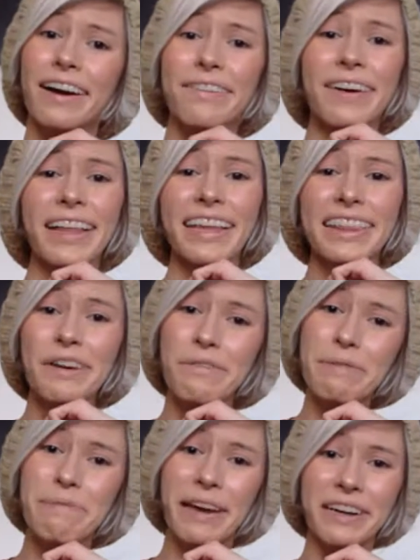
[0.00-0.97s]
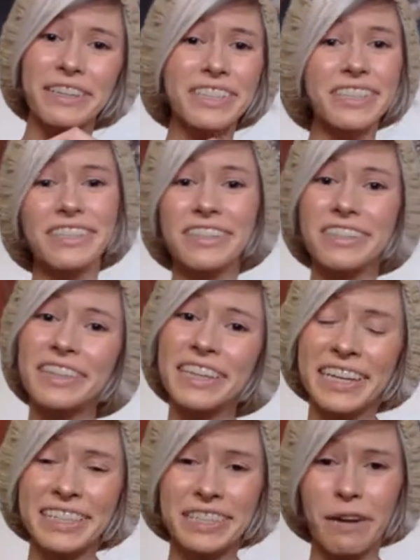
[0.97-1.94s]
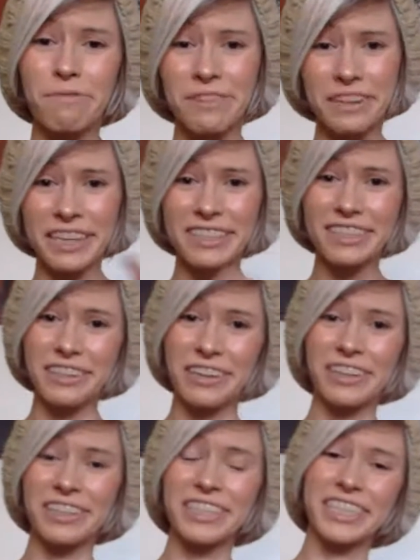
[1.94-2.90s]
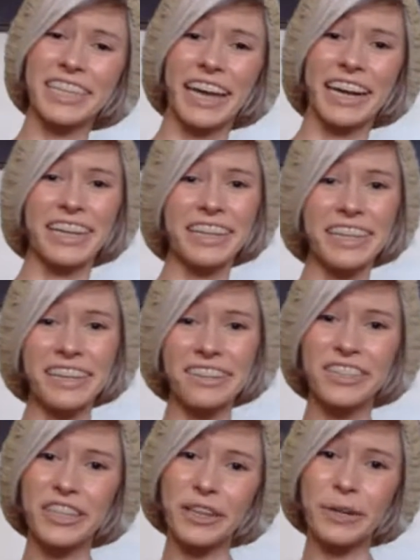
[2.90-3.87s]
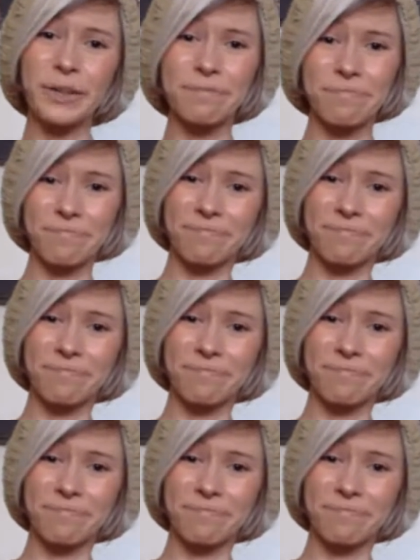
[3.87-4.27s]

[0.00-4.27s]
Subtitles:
Well, I think we better stir things up for this girl. She's getting a little too